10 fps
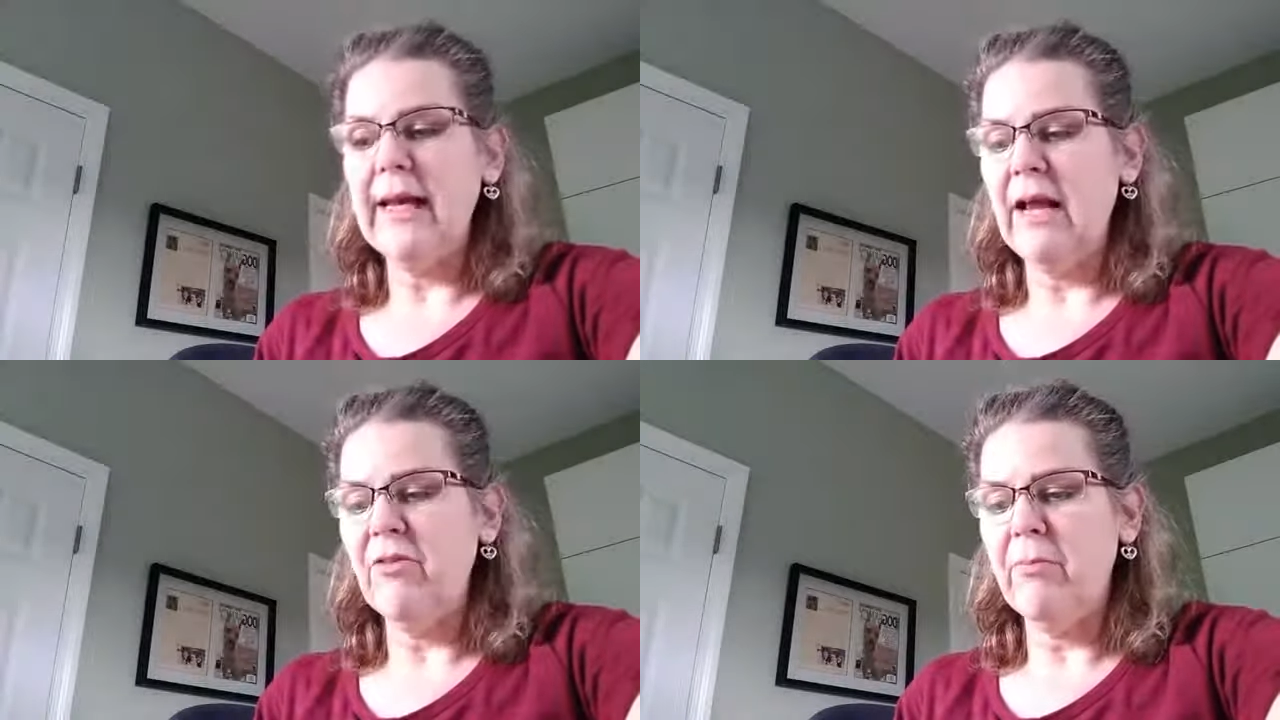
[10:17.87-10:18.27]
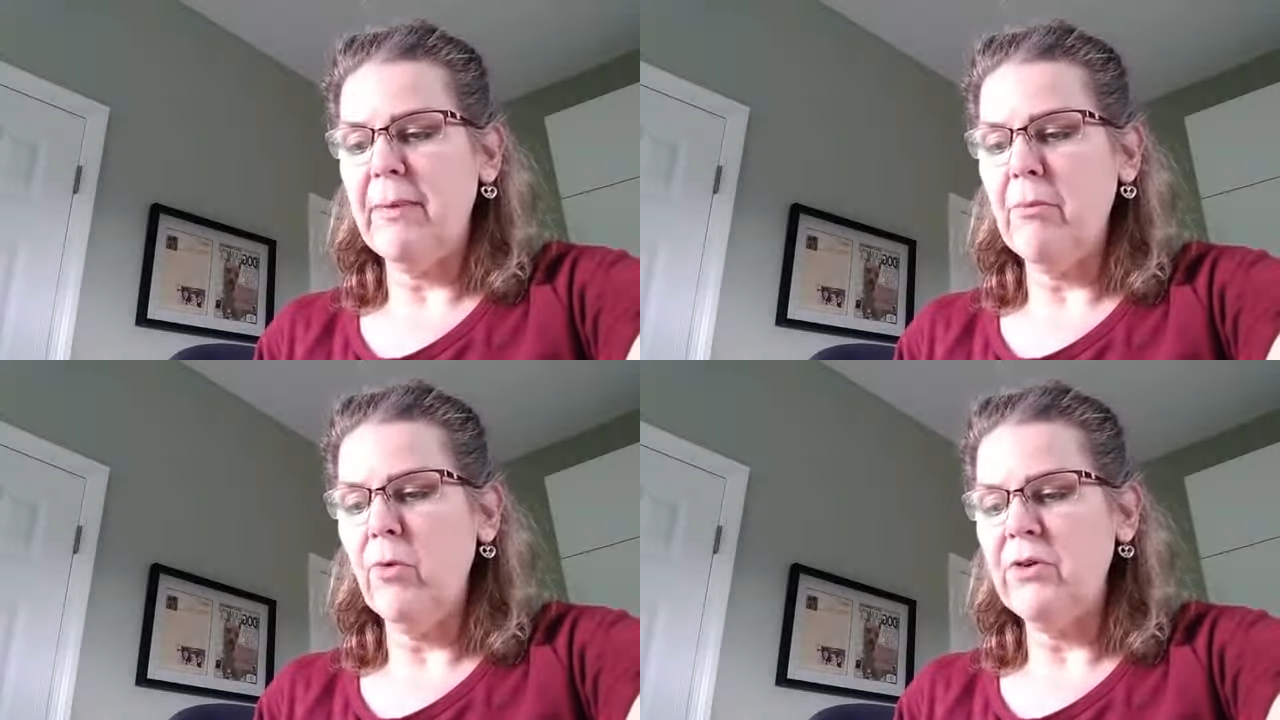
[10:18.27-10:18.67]
It has a
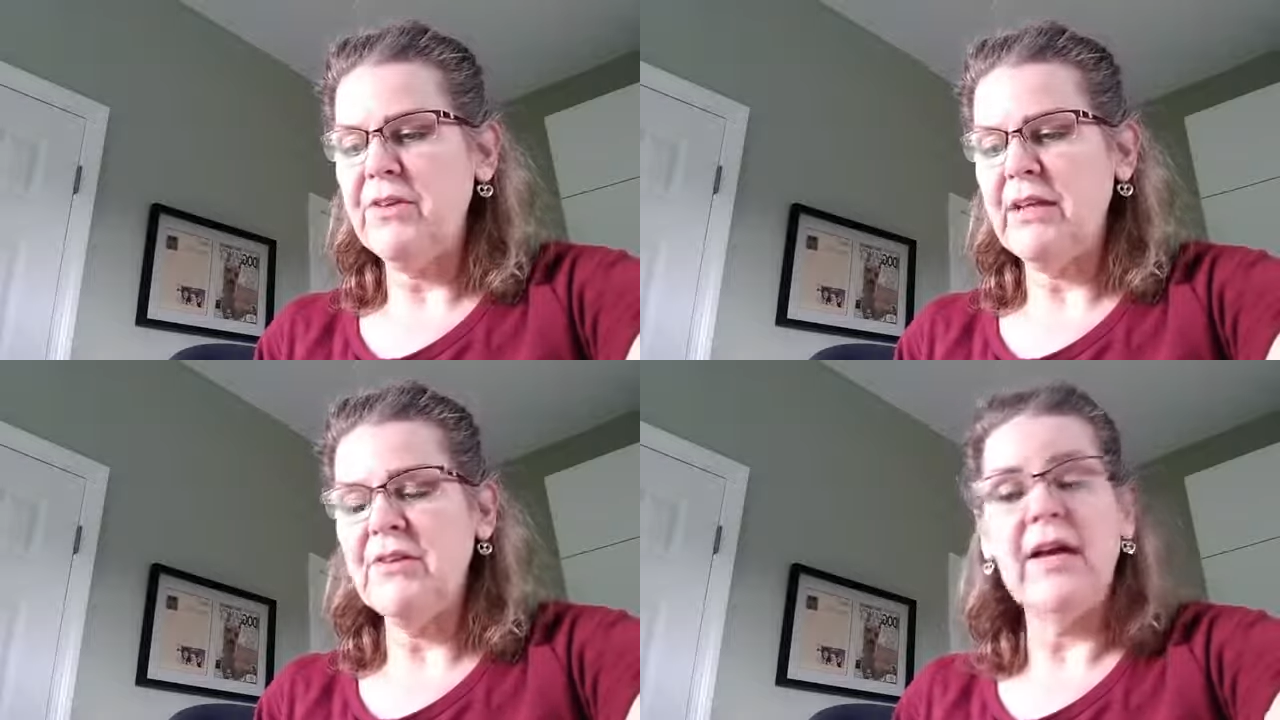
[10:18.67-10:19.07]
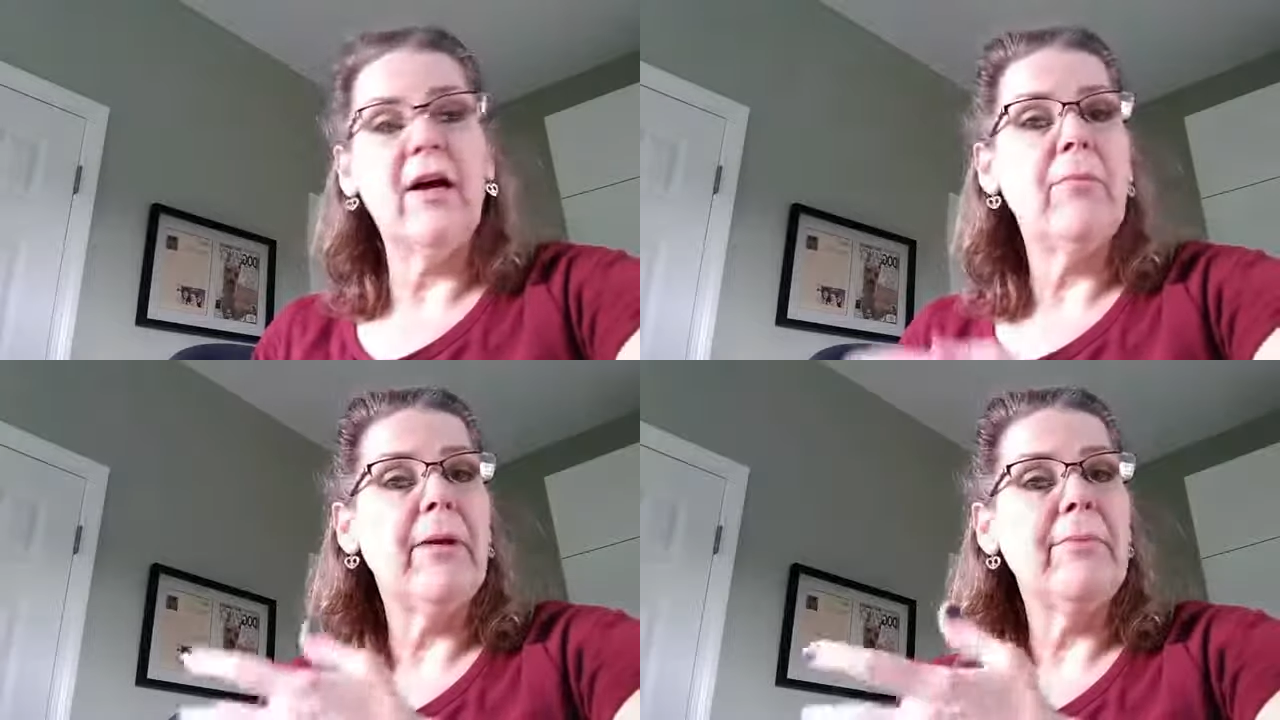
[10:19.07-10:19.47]
bit more
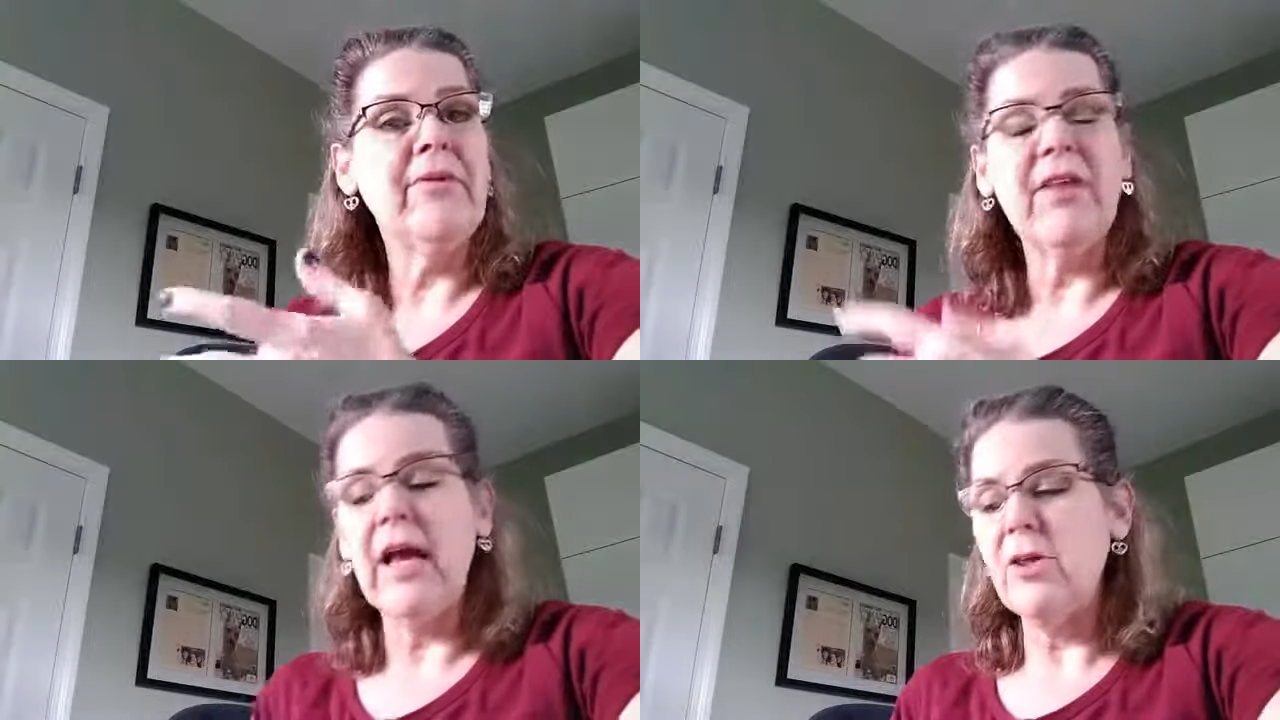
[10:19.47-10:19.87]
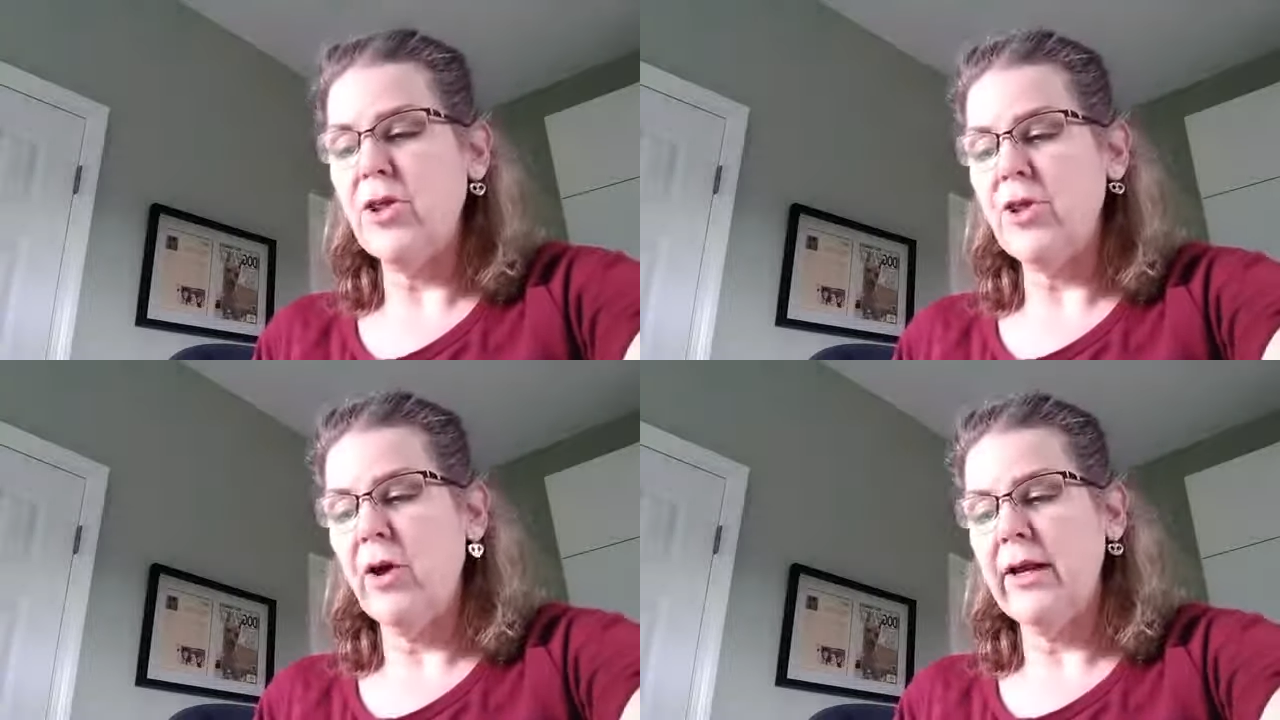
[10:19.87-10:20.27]
detail, but besides
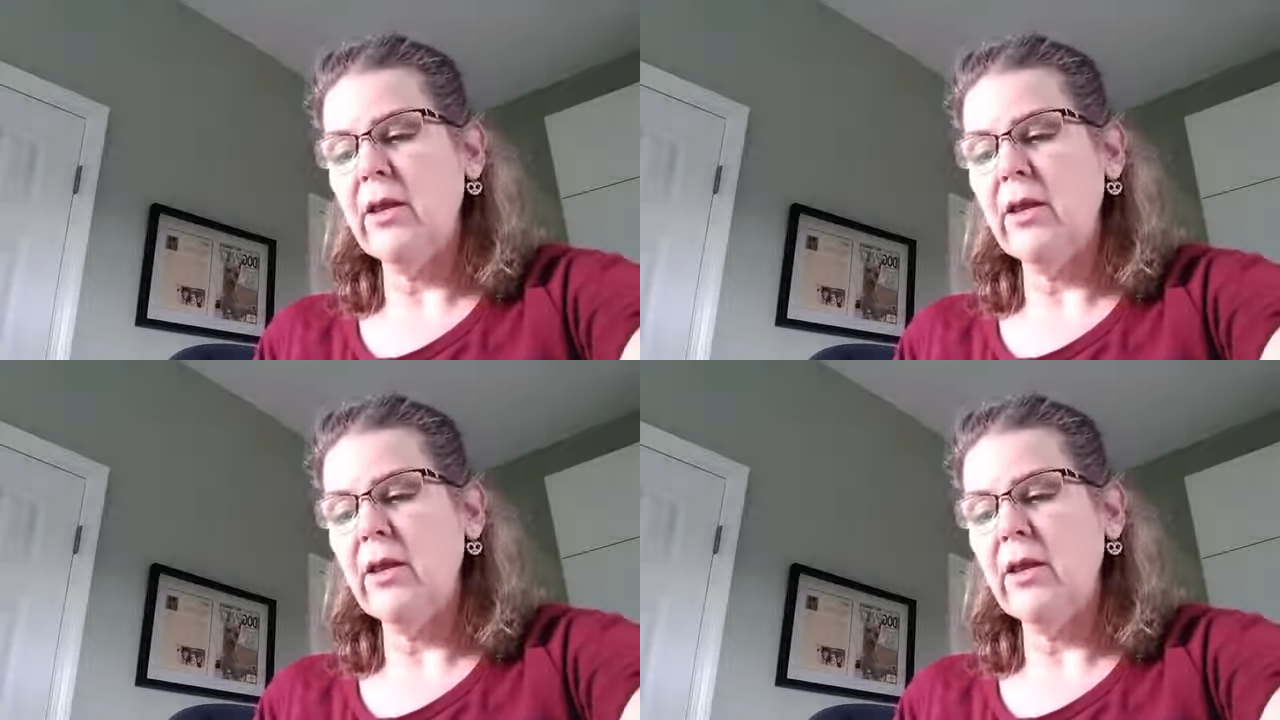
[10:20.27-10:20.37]
Shawnee,